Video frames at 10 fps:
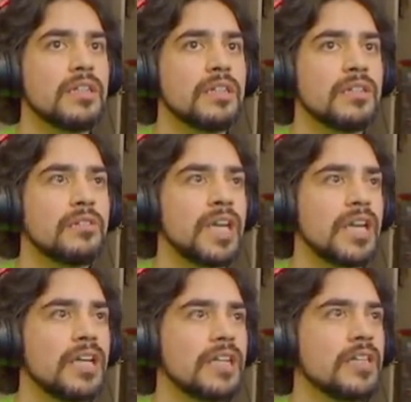we gotta
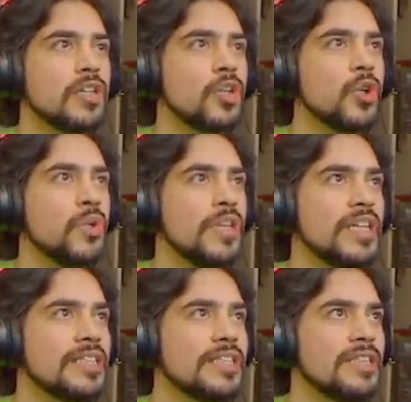look the
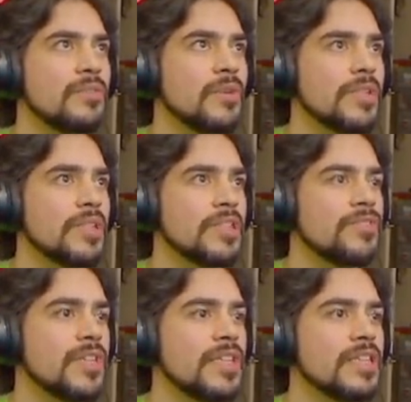coolest while we
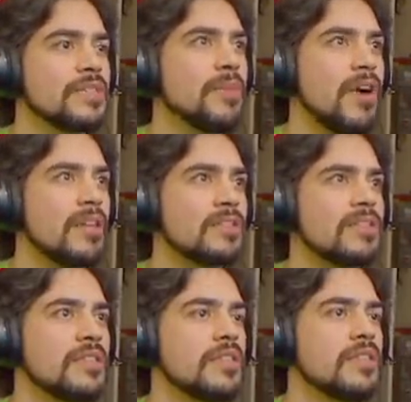defeat this boss.